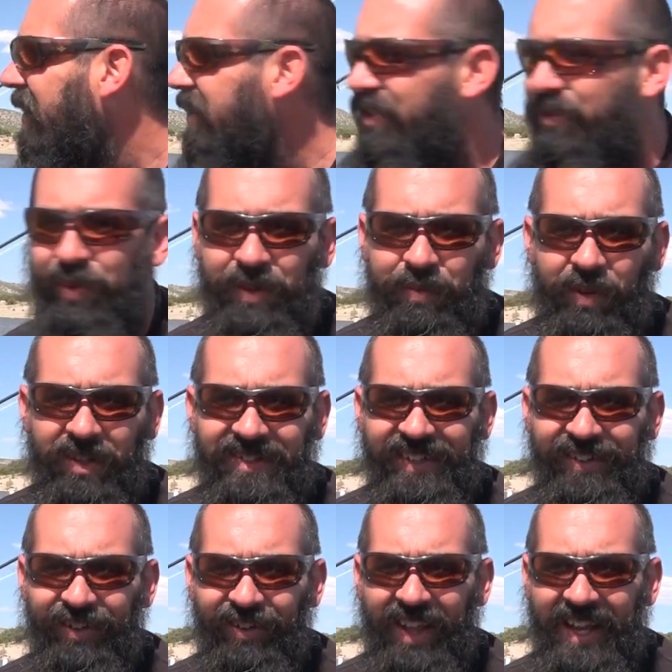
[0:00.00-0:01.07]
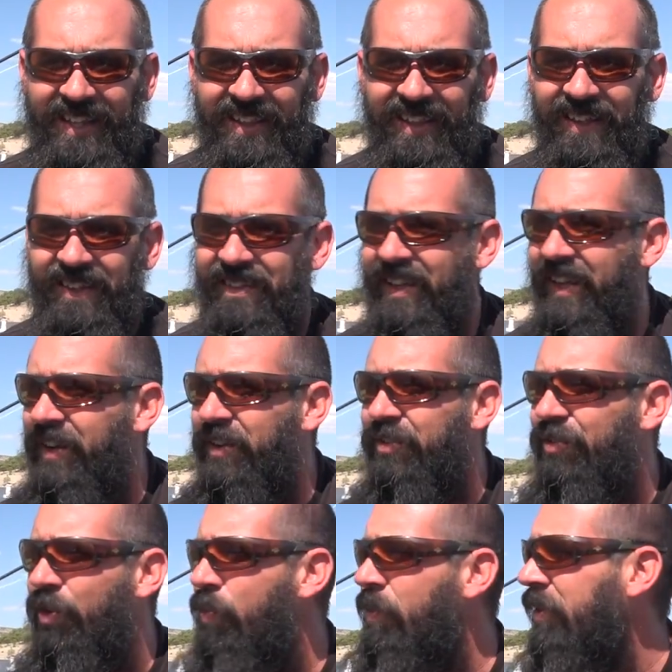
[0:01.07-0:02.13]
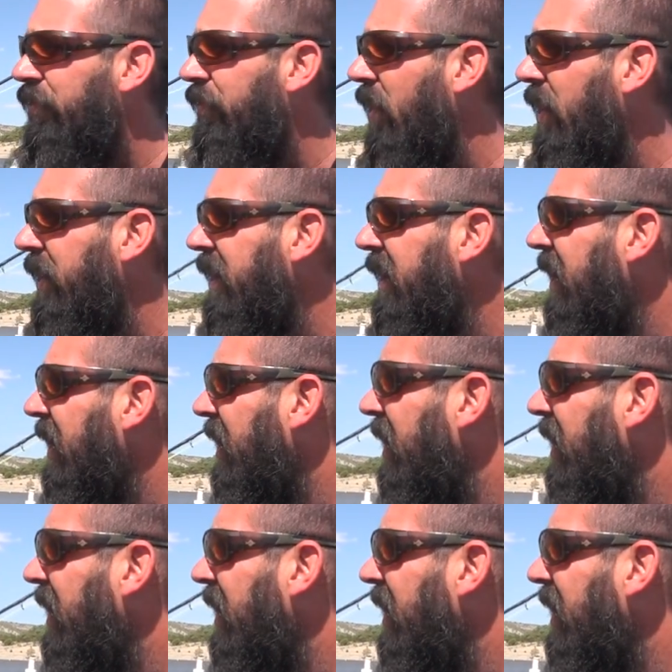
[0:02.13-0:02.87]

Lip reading: Just when the muskies are like this, it is so much fun